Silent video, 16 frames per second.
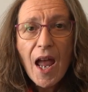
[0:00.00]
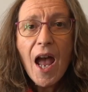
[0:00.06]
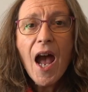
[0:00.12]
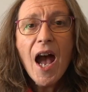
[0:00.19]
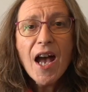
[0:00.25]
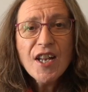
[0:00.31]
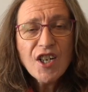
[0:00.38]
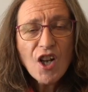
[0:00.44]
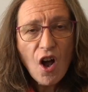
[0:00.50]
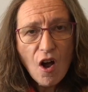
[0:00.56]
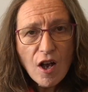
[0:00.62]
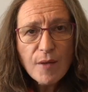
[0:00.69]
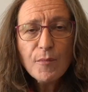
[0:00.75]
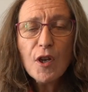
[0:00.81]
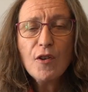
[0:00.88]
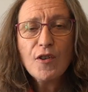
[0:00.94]
And I'm
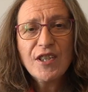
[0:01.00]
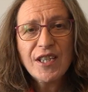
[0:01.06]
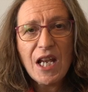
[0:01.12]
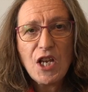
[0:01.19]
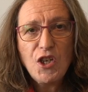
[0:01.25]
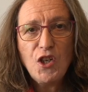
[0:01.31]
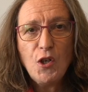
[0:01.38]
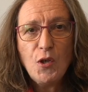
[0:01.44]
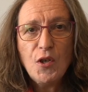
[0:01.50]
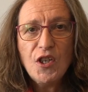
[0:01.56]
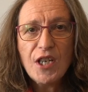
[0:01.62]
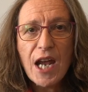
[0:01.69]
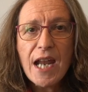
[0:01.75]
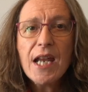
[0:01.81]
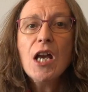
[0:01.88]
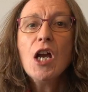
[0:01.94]
going to say to you
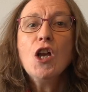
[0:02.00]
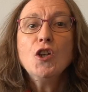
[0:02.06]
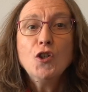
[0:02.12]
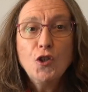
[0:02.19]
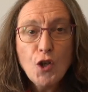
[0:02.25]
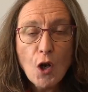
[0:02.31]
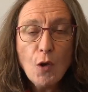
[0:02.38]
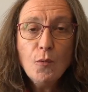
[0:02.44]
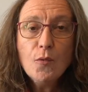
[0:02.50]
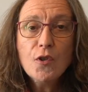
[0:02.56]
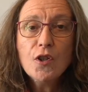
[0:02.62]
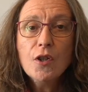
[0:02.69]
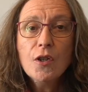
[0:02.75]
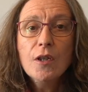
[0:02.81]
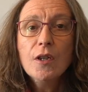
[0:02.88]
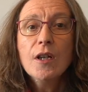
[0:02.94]
today, don't
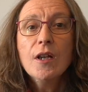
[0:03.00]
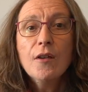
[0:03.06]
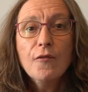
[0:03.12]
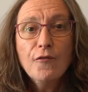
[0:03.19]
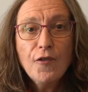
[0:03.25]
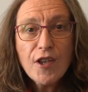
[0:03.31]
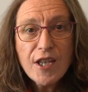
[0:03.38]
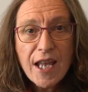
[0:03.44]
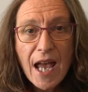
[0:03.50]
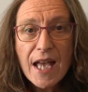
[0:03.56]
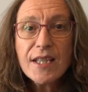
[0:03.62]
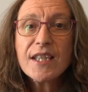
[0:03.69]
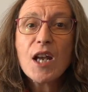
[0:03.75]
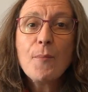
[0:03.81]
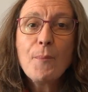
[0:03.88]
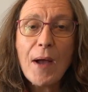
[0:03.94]
forget
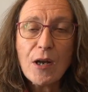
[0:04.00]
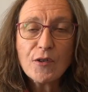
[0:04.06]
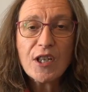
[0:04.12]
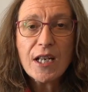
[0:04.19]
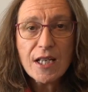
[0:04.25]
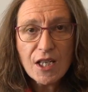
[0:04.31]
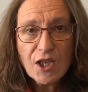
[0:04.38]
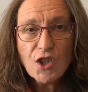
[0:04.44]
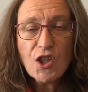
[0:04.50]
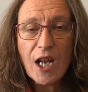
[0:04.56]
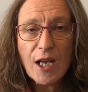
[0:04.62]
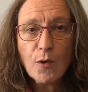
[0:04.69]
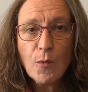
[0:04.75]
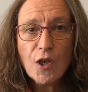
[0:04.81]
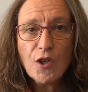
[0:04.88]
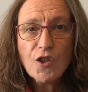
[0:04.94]
about English
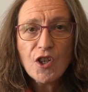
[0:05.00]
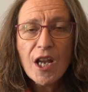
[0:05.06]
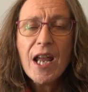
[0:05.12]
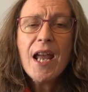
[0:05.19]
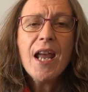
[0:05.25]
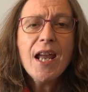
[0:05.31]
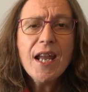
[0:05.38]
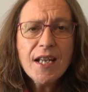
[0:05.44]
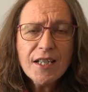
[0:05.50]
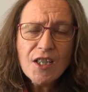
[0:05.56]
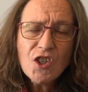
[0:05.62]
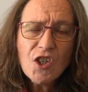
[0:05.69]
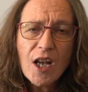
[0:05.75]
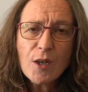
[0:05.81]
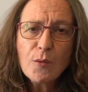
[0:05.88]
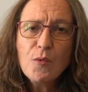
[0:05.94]
language. English
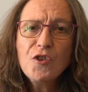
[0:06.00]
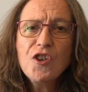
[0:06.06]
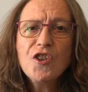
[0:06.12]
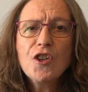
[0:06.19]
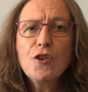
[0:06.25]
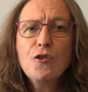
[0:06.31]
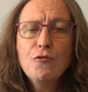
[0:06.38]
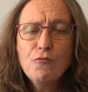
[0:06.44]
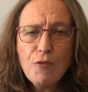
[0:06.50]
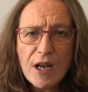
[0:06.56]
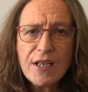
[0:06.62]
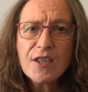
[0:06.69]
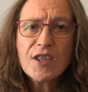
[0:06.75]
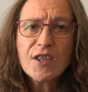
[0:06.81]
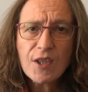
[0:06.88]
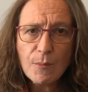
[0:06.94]
language is a great
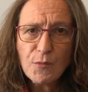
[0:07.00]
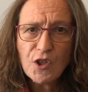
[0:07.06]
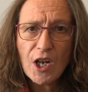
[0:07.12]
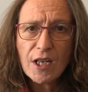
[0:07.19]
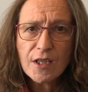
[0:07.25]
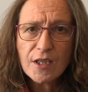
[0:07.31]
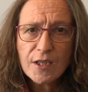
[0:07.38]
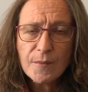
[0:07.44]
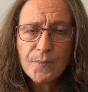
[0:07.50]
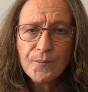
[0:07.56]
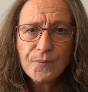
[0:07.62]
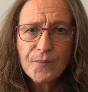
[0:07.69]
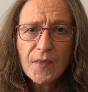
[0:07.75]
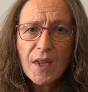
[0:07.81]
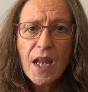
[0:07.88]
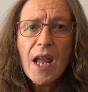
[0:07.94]
subject.
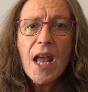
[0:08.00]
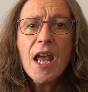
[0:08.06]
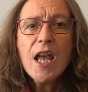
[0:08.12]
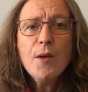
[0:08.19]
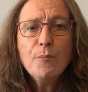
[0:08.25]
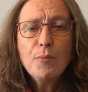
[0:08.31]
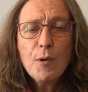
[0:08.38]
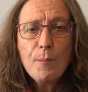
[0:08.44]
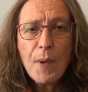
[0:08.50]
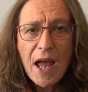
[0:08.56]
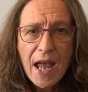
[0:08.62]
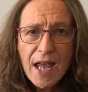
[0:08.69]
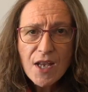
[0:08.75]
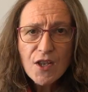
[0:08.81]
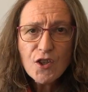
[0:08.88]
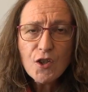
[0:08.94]
It
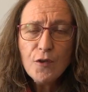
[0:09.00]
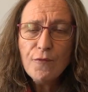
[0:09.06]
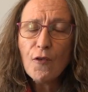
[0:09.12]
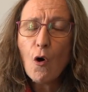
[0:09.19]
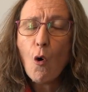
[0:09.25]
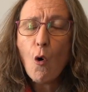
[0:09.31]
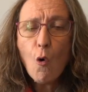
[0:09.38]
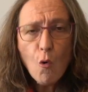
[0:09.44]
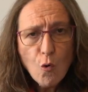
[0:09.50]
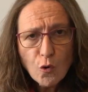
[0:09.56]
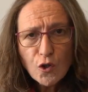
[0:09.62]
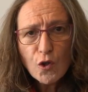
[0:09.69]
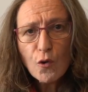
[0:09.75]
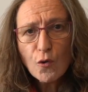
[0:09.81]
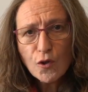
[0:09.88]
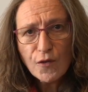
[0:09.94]
prepares you for all
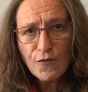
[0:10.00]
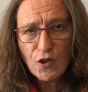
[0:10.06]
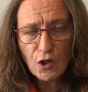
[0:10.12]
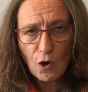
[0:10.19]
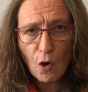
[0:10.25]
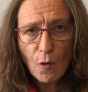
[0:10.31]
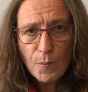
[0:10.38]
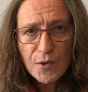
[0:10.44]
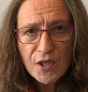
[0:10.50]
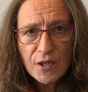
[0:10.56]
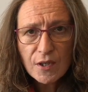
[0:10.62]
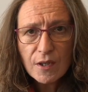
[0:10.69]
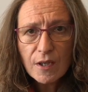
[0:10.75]
sorts of jobs.